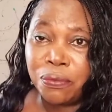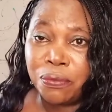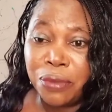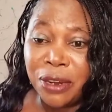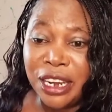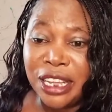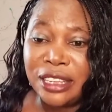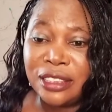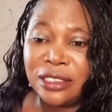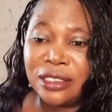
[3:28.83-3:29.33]

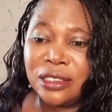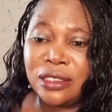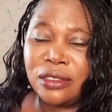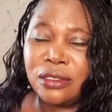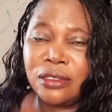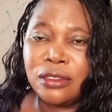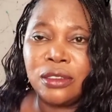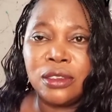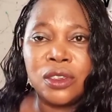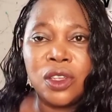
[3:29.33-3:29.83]
please
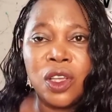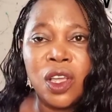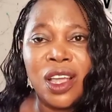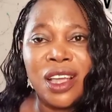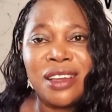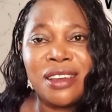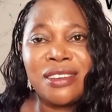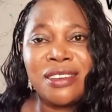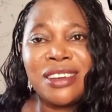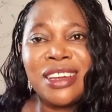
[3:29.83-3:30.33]

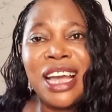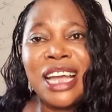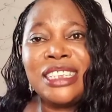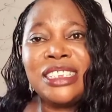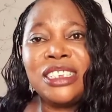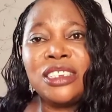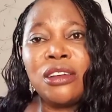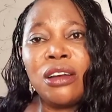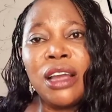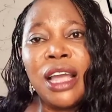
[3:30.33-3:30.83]

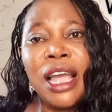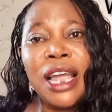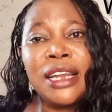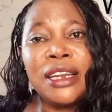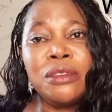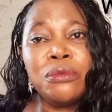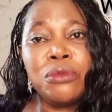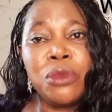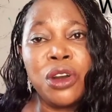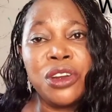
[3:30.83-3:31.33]
get your
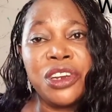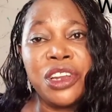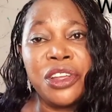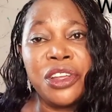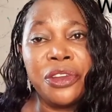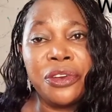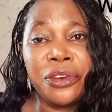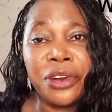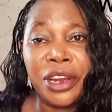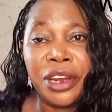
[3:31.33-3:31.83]
early morning
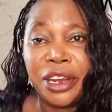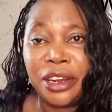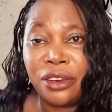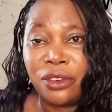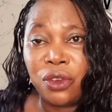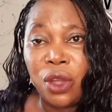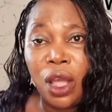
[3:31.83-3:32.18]
urine